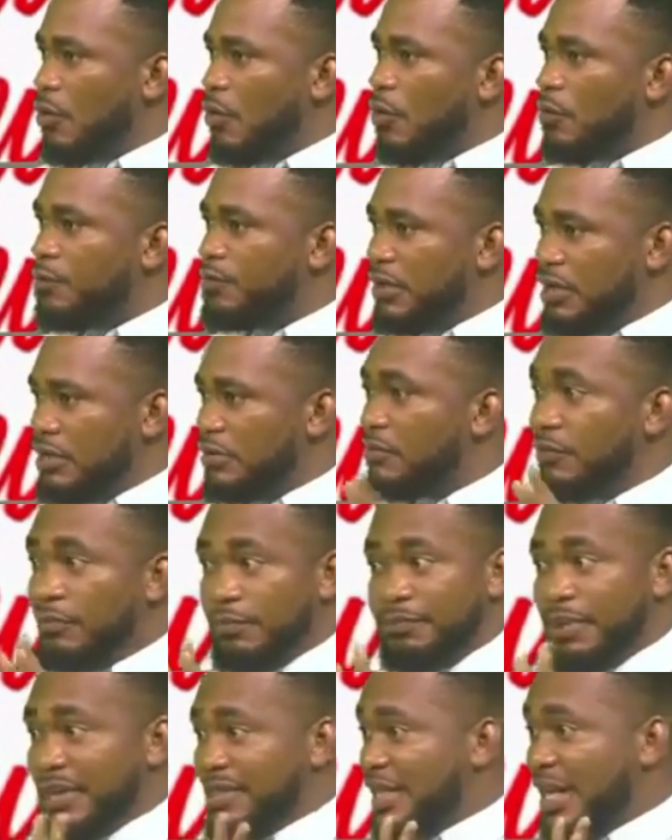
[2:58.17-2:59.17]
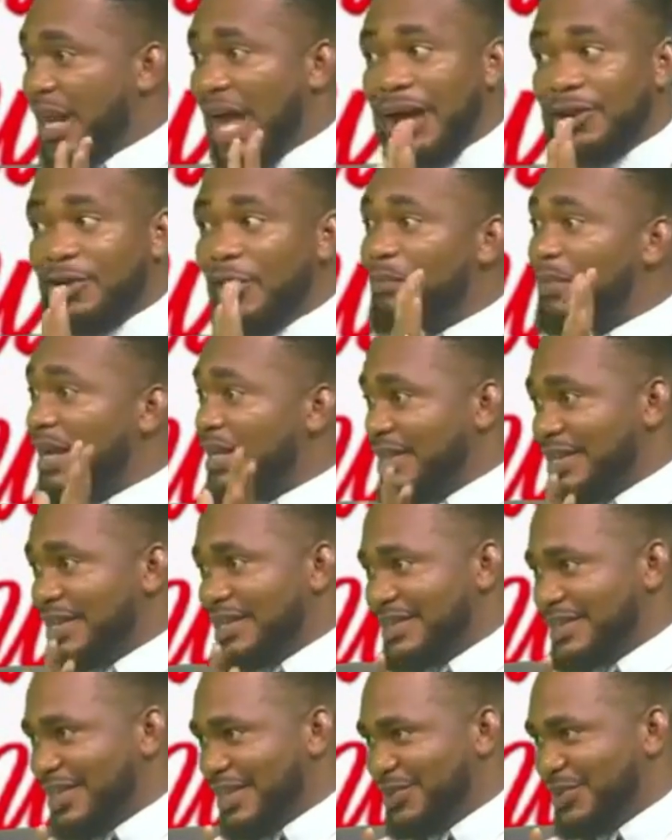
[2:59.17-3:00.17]
Obi, personally, I don't burn
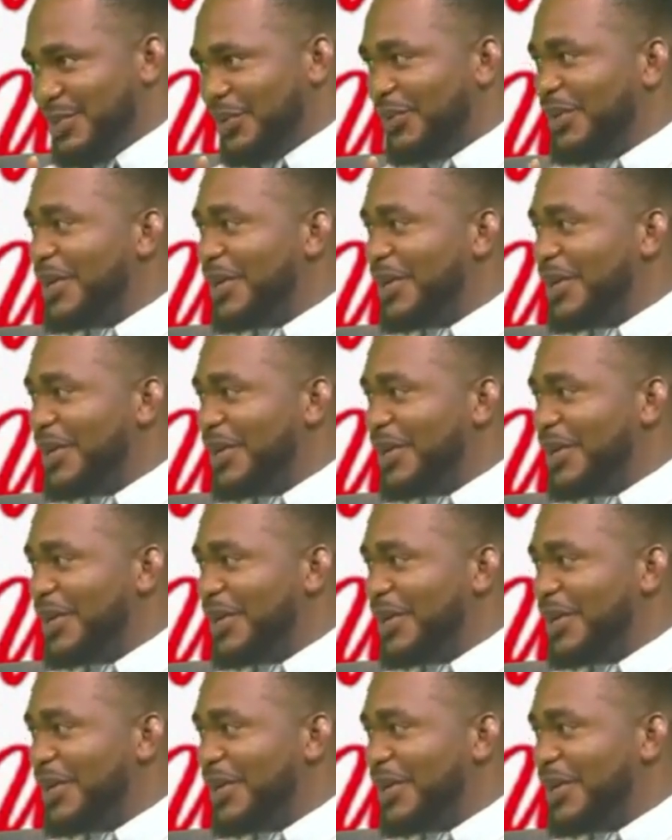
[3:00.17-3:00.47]
incense though.